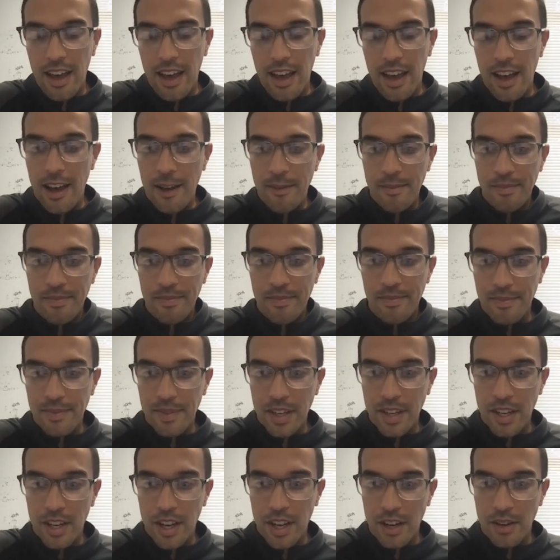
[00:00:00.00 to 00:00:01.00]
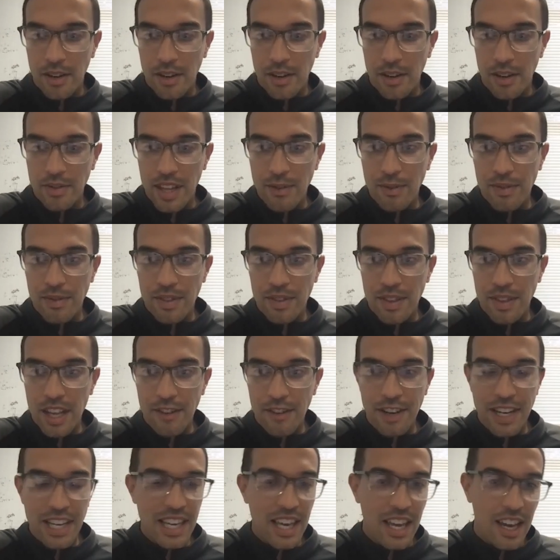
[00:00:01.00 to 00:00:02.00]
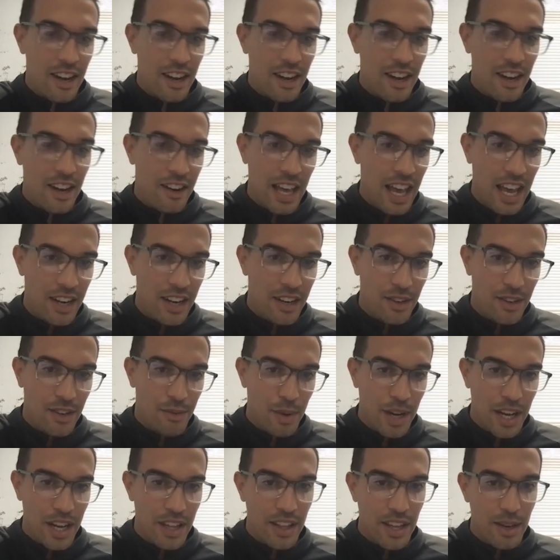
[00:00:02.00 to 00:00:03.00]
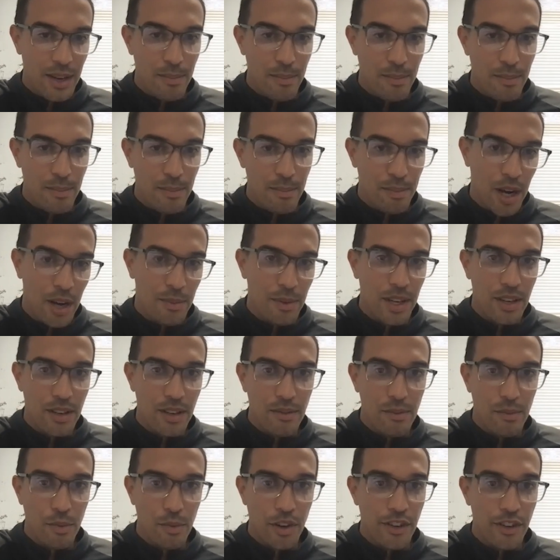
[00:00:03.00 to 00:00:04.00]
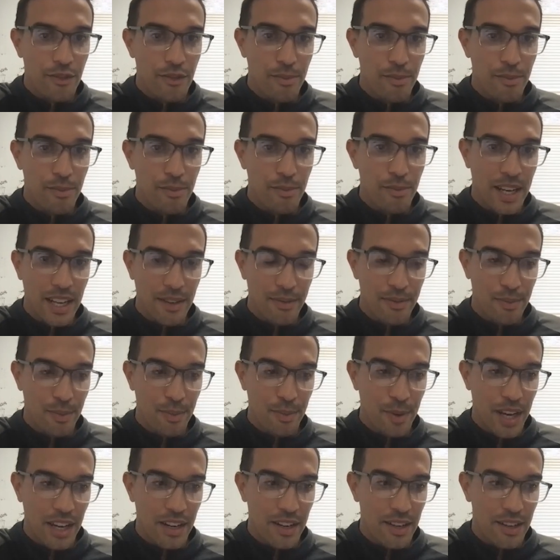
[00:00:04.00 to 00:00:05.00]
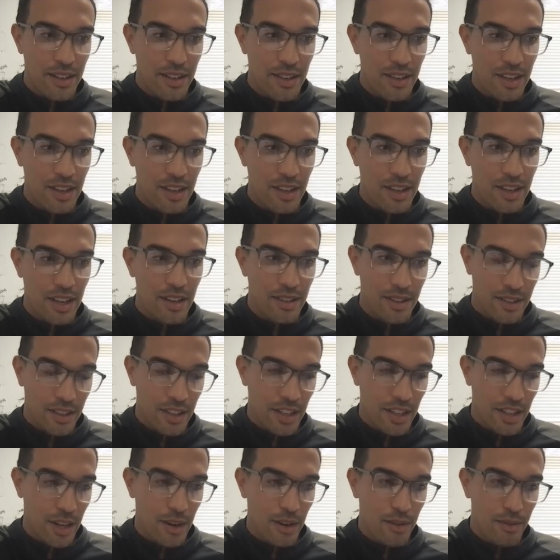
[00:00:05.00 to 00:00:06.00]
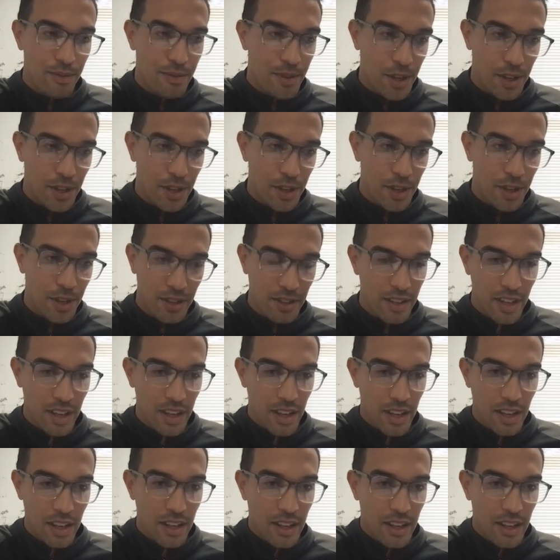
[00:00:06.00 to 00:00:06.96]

um, you know they they're a year ahead of where they probably would have been if we had a, a you know a full